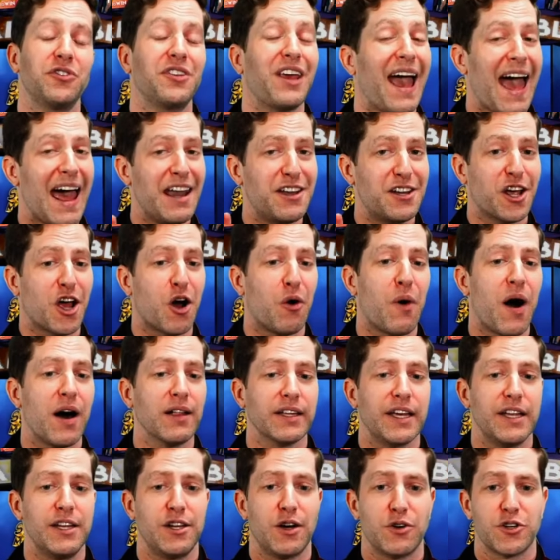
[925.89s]
You had to go
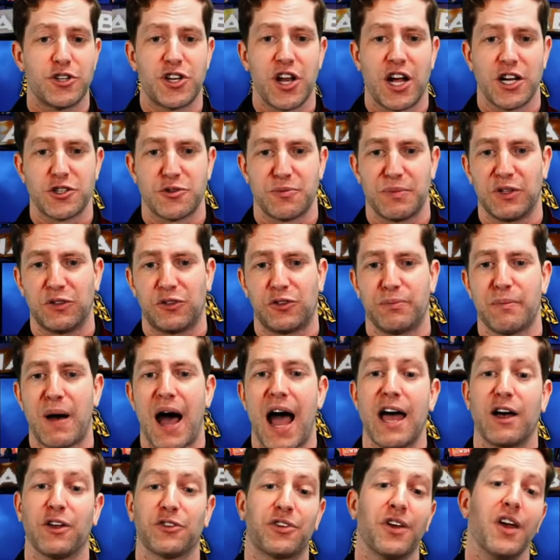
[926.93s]
all in, no judgment.
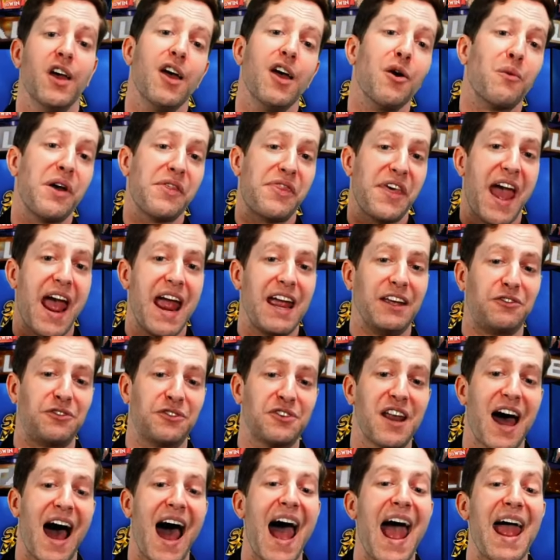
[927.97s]
Smiles with ace
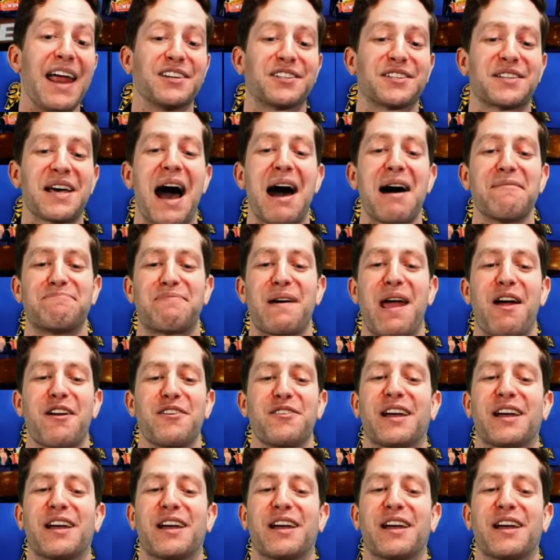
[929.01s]
nine, top pair.